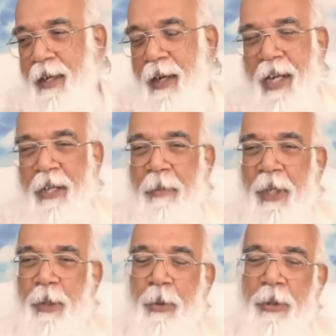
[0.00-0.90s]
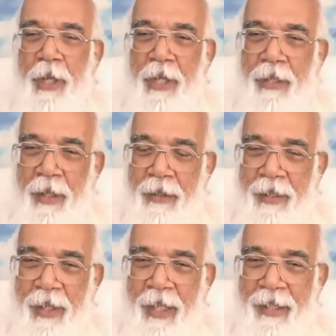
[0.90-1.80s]
that led me to three
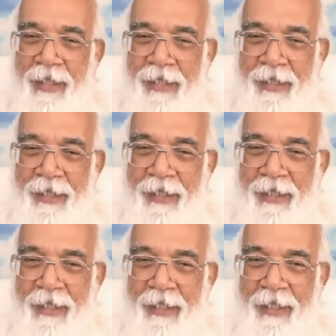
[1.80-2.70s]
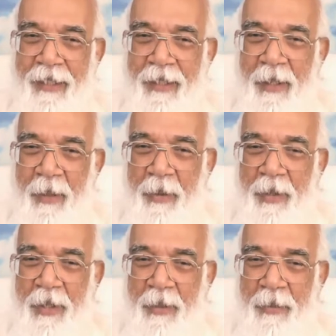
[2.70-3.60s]
surgeries
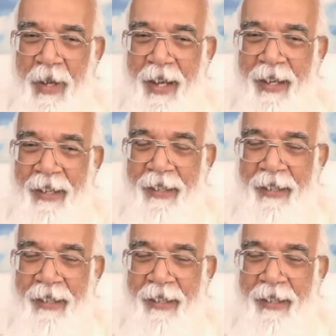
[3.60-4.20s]
of the spine.